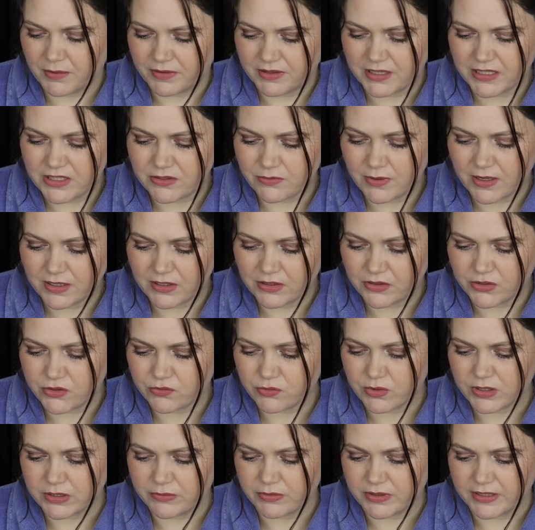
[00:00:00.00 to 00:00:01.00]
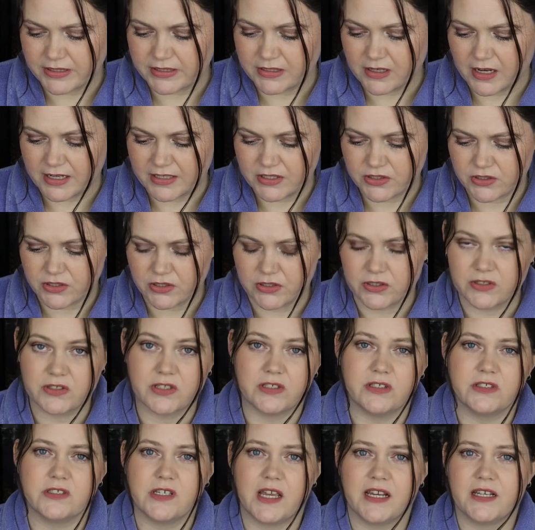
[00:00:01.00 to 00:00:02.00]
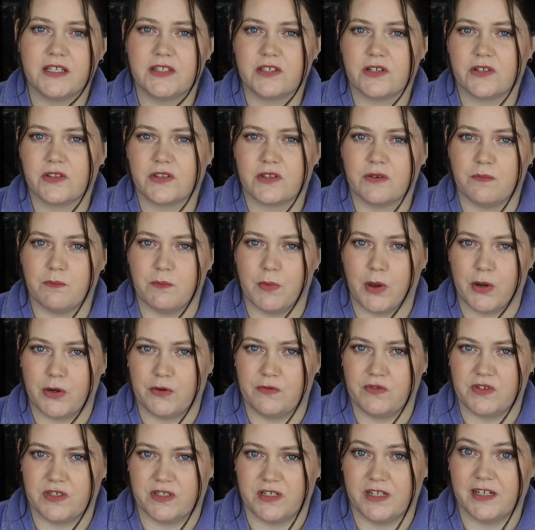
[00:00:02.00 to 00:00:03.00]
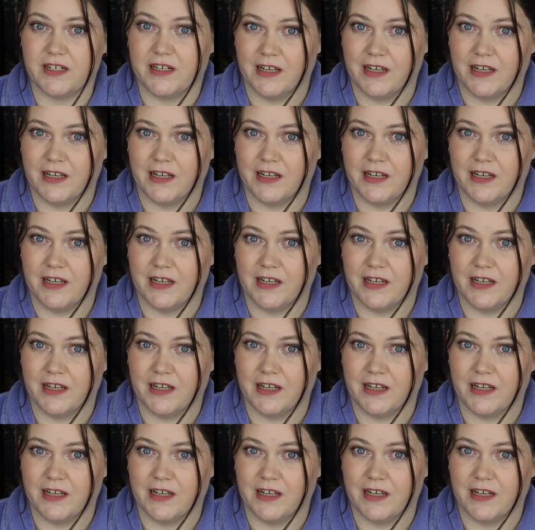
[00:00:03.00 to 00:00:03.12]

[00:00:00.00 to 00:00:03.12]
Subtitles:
But this one looks really, really nice too, because it looks like it's got some mauves in it,